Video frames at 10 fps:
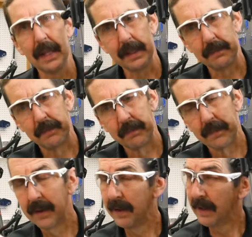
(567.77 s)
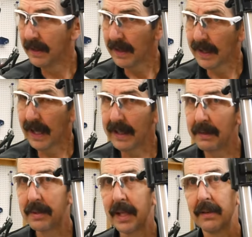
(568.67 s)
in. They guide
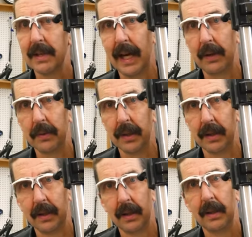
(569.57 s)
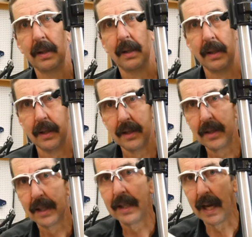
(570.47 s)
themselves out.
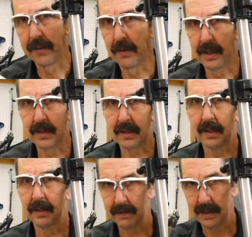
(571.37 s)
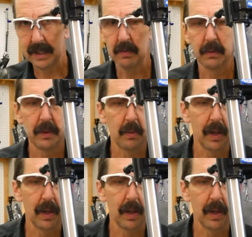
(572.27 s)
Togetherness. That's what we